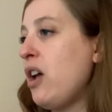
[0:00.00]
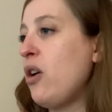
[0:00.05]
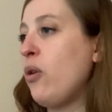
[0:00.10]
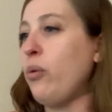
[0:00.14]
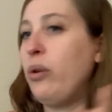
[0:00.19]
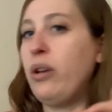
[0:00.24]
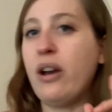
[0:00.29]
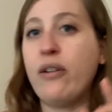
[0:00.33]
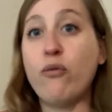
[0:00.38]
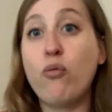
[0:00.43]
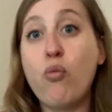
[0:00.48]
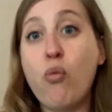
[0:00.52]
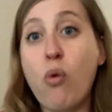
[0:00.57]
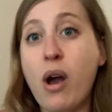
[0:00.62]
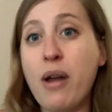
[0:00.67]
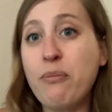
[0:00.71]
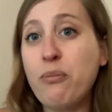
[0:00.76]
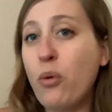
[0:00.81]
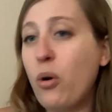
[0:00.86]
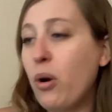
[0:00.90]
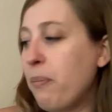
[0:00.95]
We have
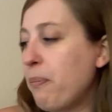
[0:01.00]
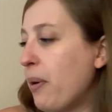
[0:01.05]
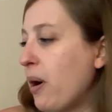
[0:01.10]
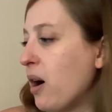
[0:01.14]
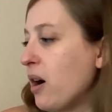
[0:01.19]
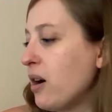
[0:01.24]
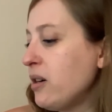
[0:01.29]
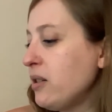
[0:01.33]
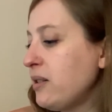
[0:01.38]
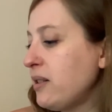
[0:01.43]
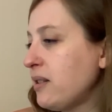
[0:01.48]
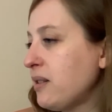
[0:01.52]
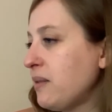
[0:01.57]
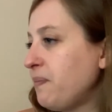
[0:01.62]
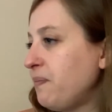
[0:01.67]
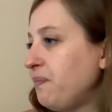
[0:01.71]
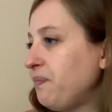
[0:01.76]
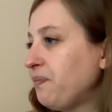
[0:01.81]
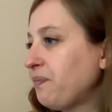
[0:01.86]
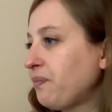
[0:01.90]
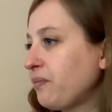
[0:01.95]
one more part,
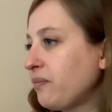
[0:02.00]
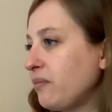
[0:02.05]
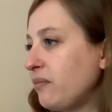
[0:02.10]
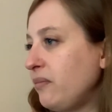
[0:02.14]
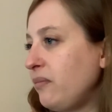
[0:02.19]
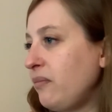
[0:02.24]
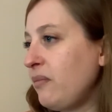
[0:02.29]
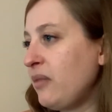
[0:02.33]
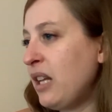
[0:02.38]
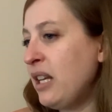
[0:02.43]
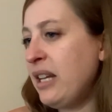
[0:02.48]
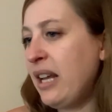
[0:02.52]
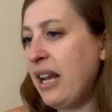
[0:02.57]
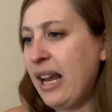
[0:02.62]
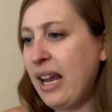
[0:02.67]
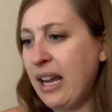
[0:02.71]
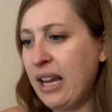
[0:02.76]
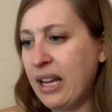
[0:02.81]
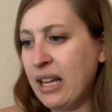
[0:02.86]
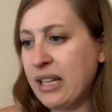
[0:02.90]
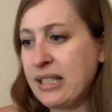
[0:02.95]

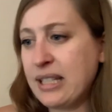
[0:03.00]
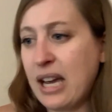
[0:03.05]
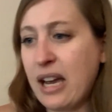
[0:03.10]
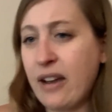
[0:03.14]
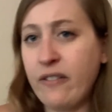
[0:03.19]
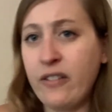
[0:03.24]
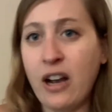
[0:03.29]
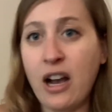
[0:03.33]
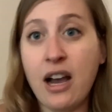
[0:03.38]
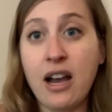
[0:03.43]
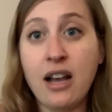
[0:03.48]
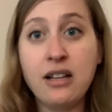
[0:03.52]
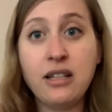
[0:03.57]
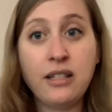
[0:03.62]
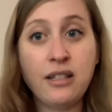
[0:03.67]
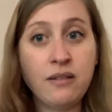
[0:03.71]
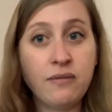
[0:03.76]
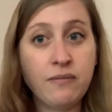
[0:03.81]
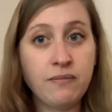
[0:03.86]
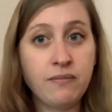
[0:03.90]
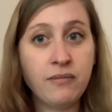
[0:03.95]
and I've got
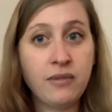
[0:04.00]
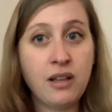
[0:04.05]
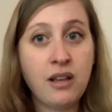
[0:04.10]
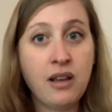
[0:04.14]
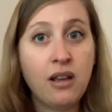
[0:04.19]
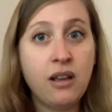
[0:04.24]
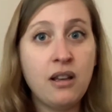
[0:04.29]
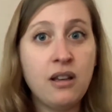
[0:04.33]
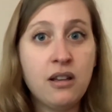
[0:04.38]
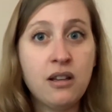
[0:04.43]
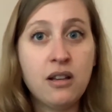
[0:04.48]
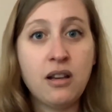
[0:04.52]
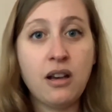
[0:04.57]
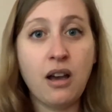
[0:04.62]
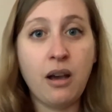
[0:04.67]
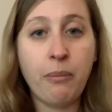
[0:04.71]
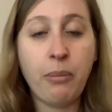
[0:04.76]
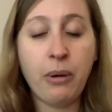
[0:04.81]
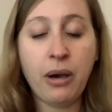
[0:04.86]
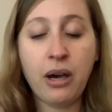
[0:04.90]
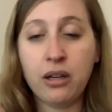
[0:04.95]

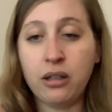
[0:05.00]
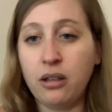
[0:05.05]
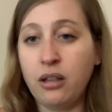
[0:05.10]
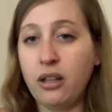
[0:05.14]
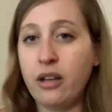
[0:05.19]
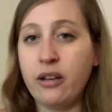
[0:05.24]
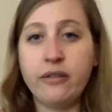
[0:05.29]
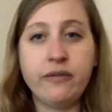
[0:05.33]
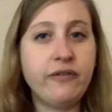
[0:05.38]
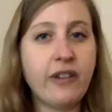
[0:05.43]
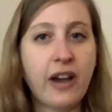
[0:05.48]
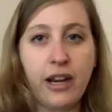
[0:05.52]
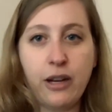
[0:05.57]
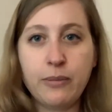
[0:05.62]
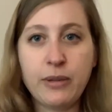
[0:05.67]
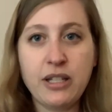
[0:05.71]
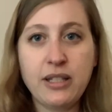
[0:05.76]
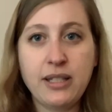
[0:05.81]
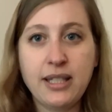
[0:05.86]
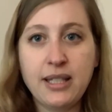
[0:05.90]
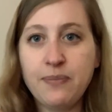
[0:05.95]
a bottle of
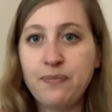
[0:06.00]
vitamins.